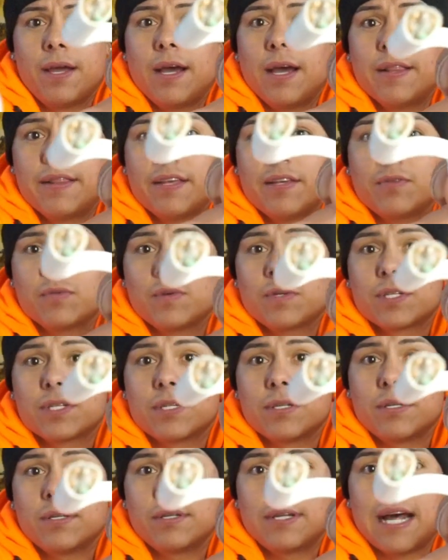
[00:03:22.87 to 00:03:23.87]
and this
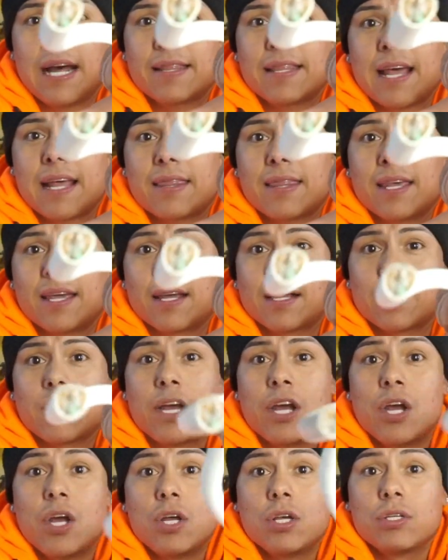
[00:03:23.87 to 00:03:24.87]
one's not that thick.
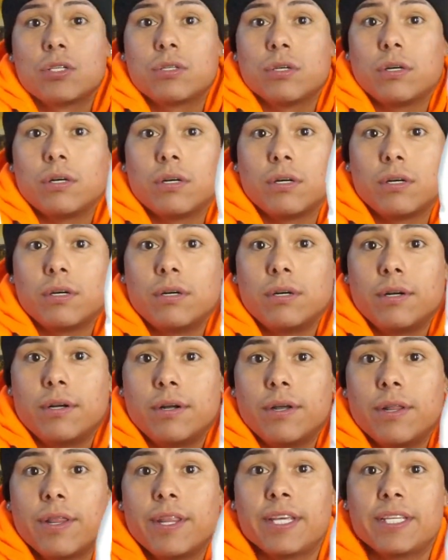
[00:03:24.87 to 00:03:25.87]
So
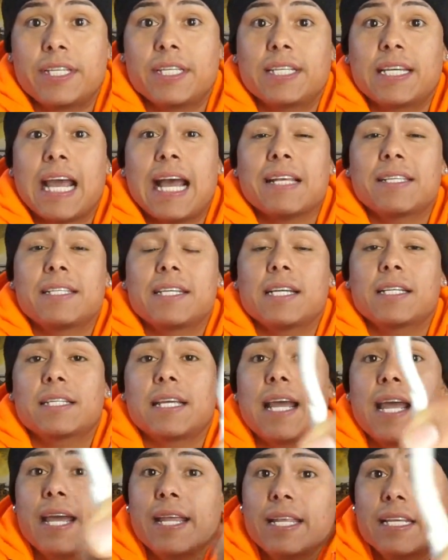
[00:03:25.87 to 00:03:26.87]
this is Cat
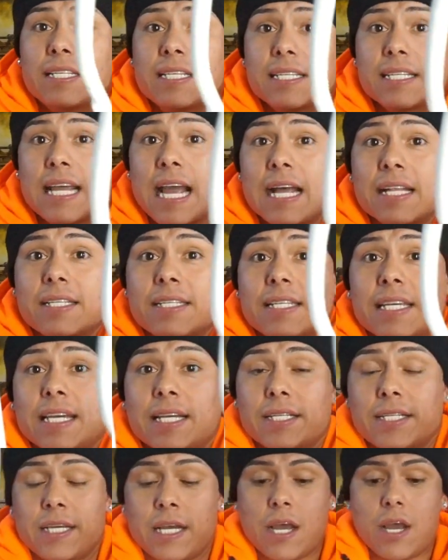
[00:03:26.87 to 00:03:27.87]
6A, this is Cat
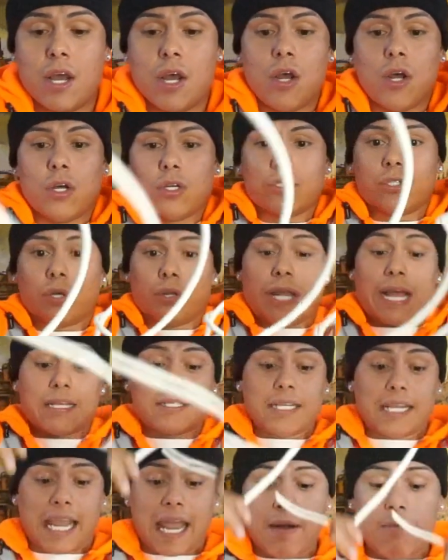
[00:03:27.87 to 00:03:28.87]
6. So that's
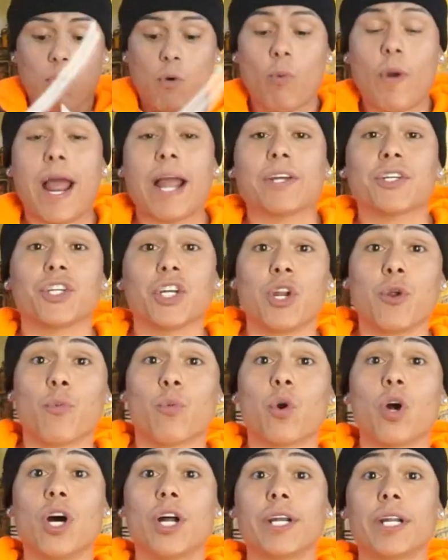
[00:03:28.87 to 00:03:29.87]
the cable we actually
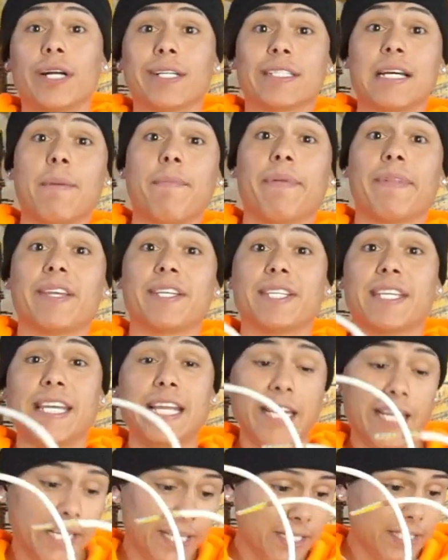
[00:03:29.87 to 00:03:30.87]
run on top of the
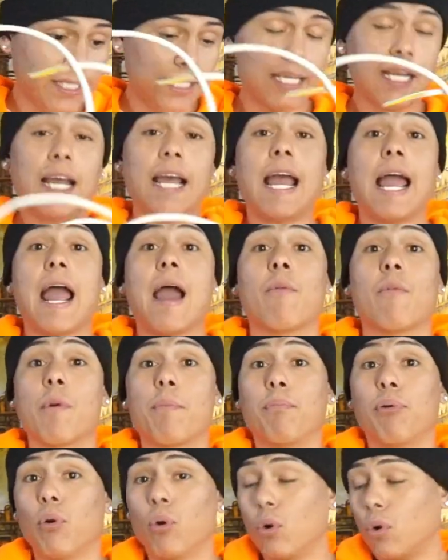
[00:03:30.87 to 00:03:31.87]
ceilings, and we
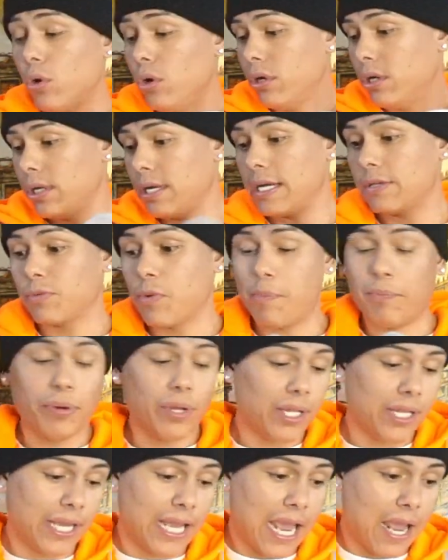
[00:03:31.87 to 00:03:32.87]
pull, as we're
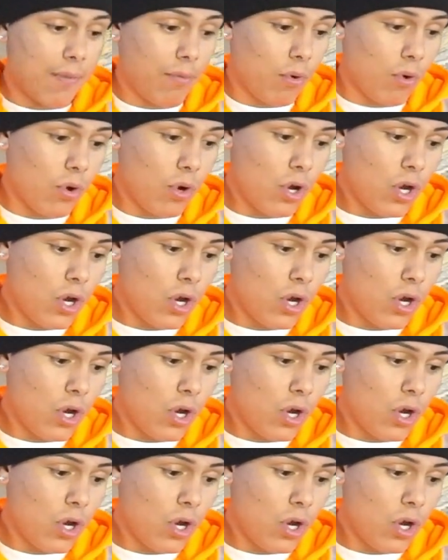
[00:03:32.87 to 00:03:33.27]
pulling cable,